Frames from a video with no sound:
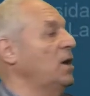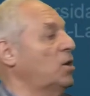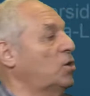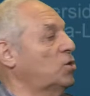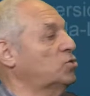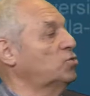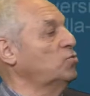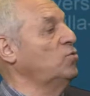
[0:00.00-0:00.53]

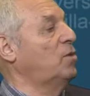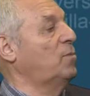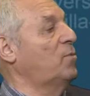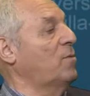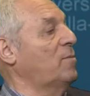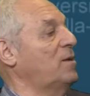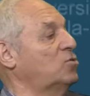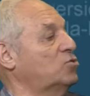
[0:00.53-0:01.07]
2 row
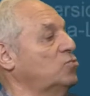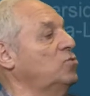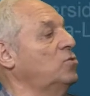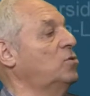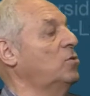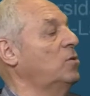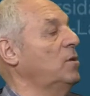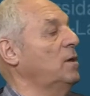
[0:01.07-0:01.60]
1,
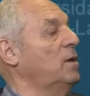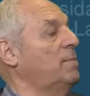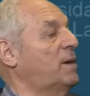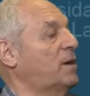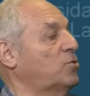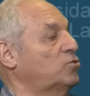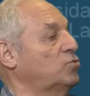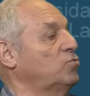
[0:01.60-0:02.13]
plus
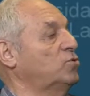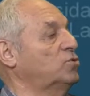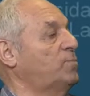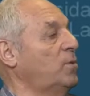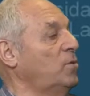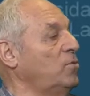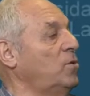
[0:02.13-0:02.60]
row 3.